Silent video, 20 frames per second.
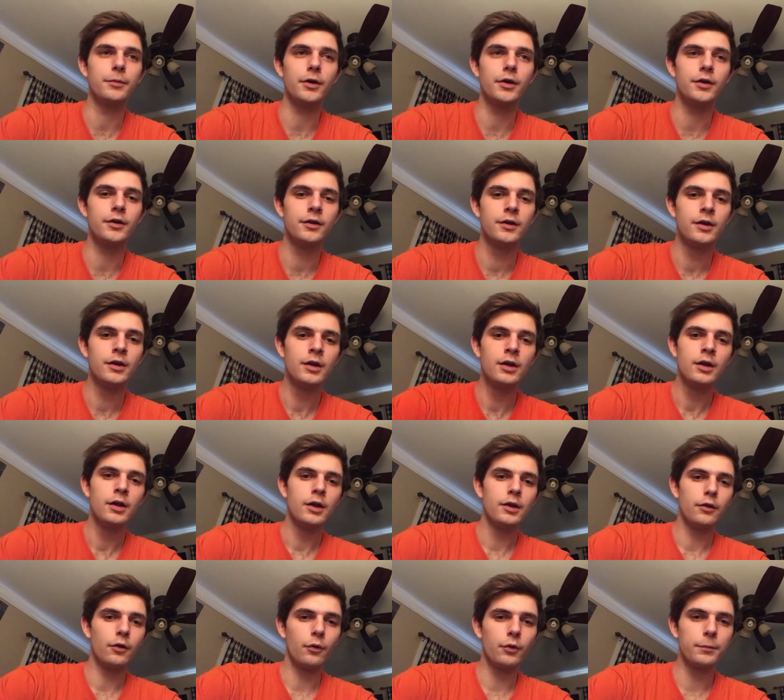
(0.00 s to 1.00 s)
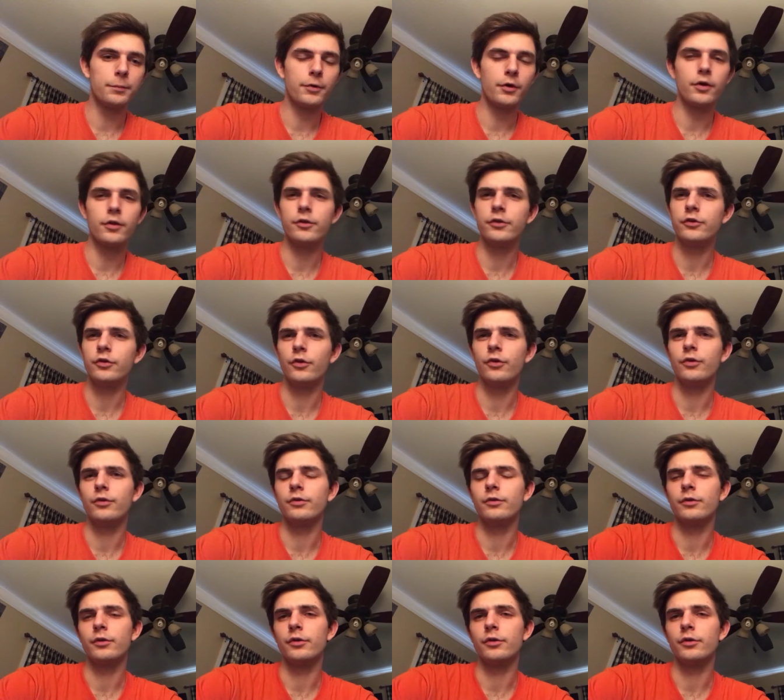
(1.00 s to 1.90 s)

But the only part of the song